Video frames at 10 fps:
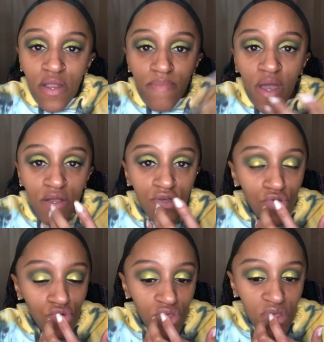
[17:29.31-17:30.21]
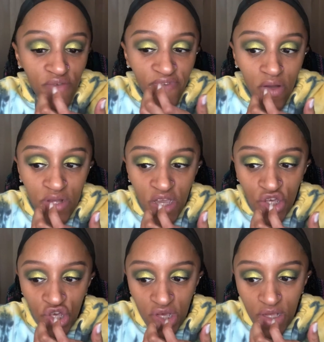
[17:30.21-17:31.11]
I'm not going to use any
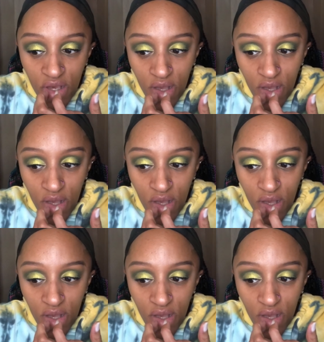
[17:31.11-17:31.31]
foundation.